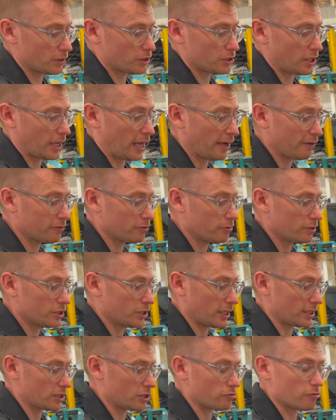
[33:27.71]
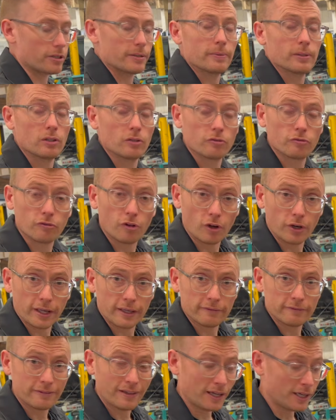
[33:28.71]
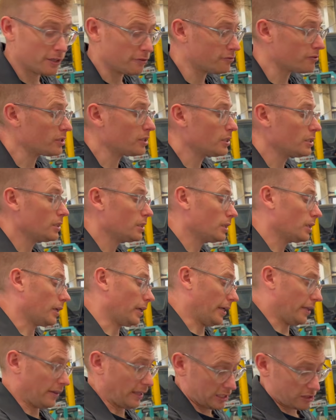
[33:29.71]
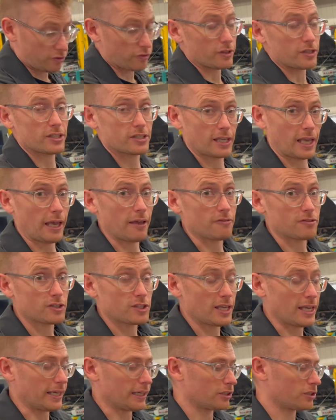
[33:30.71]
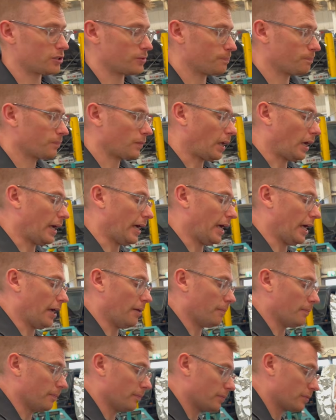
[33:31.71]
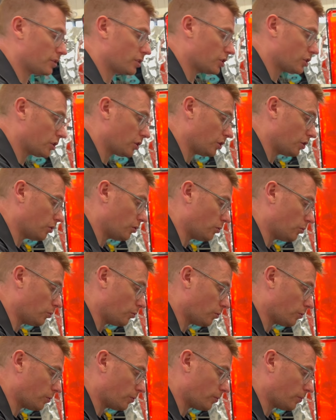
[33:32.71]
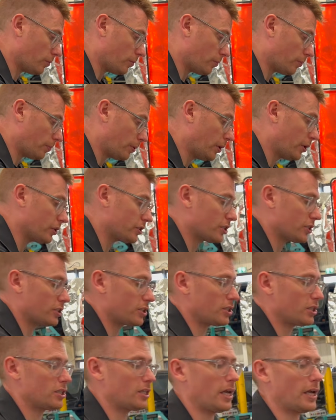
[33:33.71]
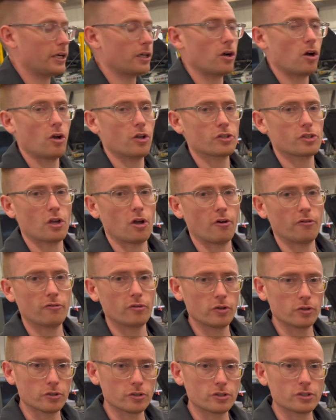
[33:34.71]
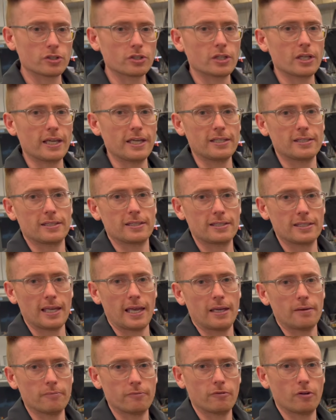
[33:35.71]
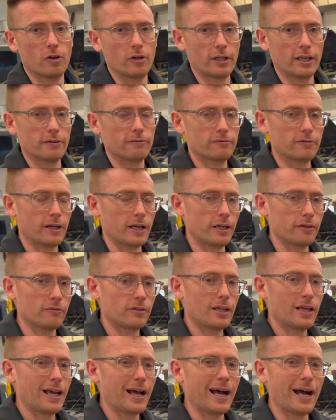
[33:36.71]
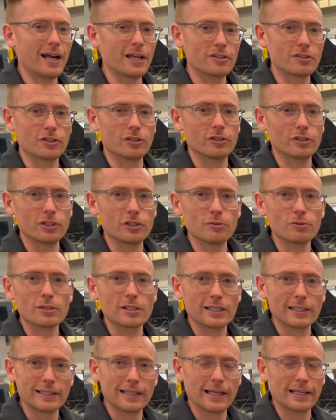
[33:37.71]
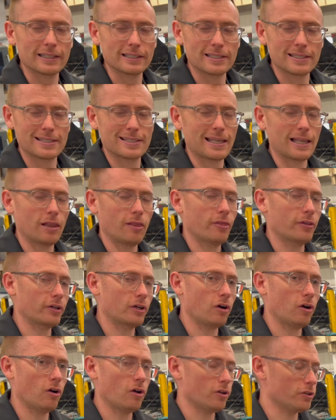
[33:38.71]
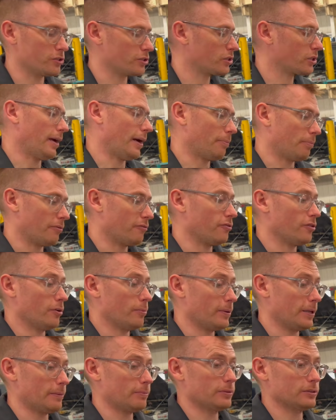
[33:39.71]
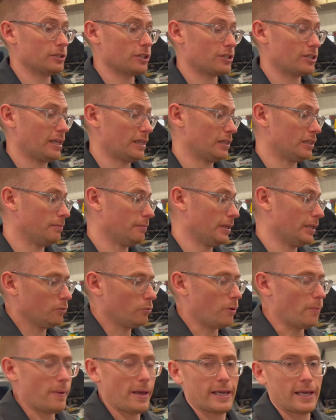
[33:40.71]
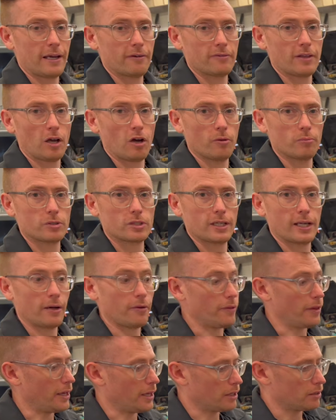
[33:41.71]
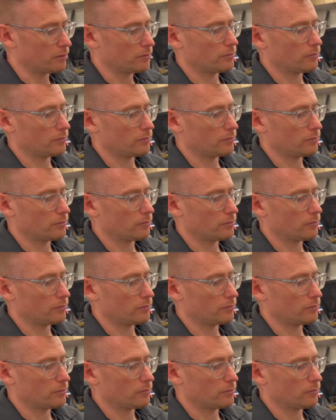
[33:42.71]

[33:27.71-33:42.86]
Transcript: to have your injectors rebuilt, $495. That's for the set of 6. To purchase a set of cores off us is the same, $495. I don't usually like to sell the cores. I prefer people to send them in. We may have that option out there.